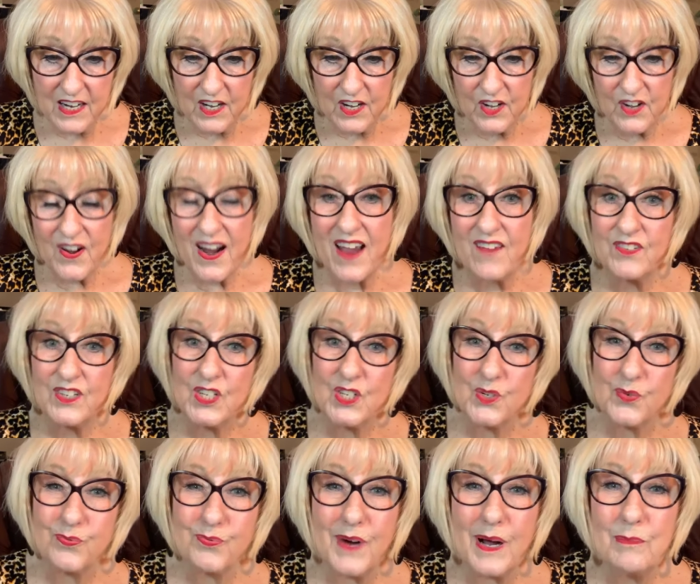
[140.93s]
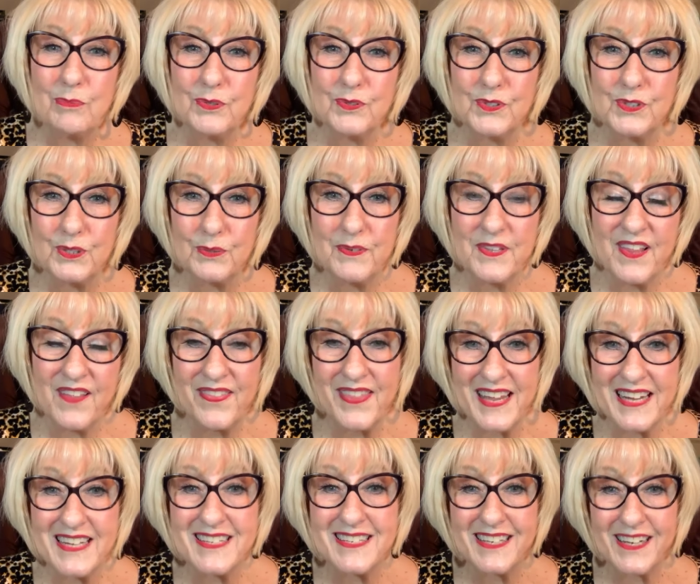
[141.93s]
You're having trouble doing the
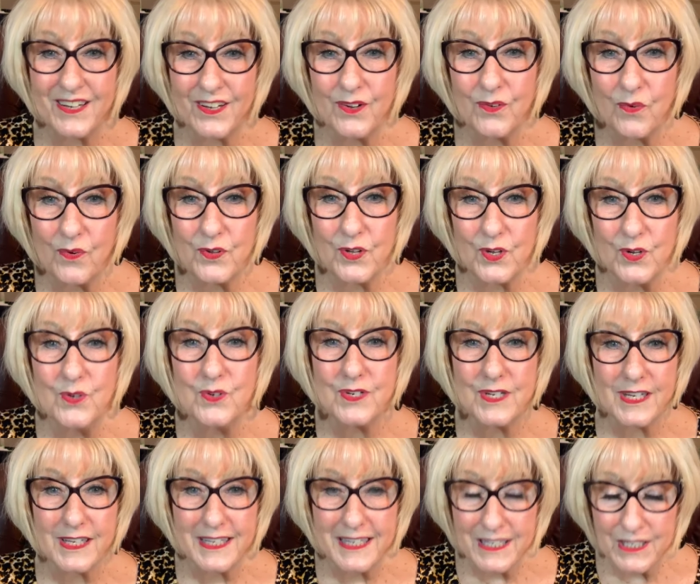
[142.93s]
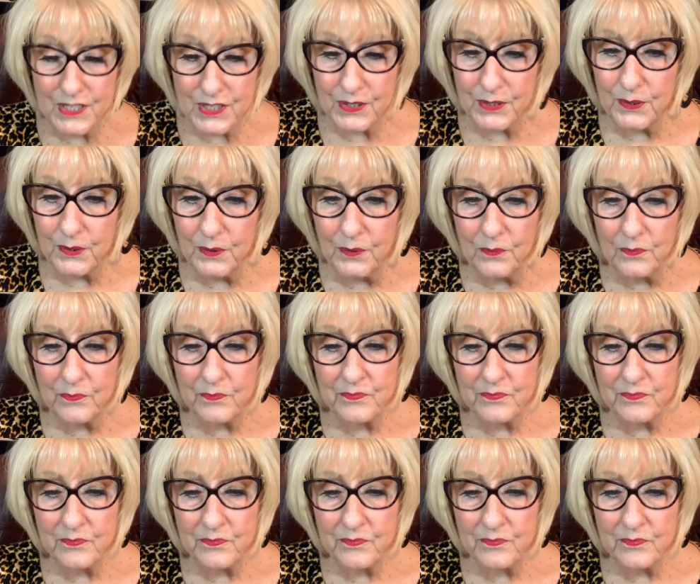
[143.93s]
things that you usually do.